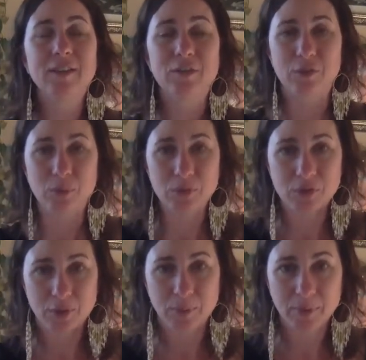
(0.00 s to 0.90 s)

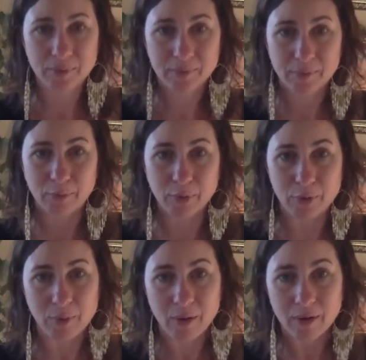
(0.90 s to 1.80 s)
stewardship of what
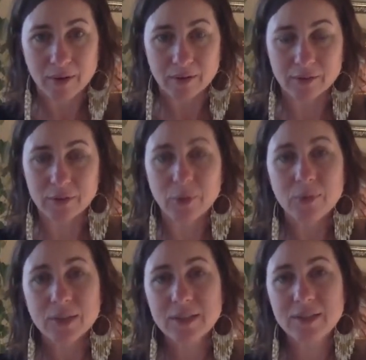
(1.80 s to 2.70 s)
you are,
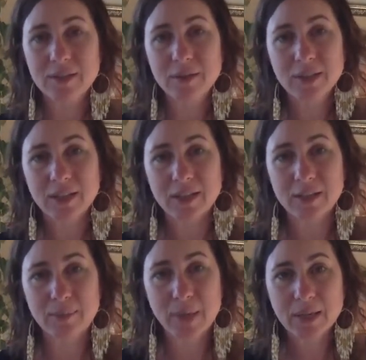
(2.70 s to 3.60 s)
don't necessarily
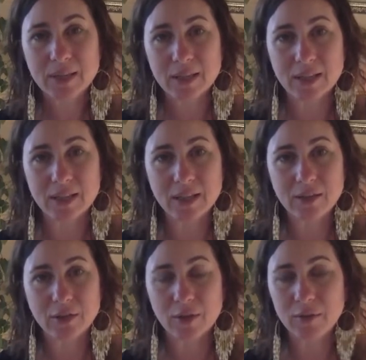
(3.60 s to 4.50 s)
expect that then
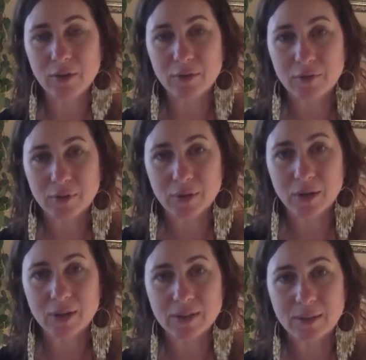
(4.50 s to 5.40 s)
you're never going to feel lost.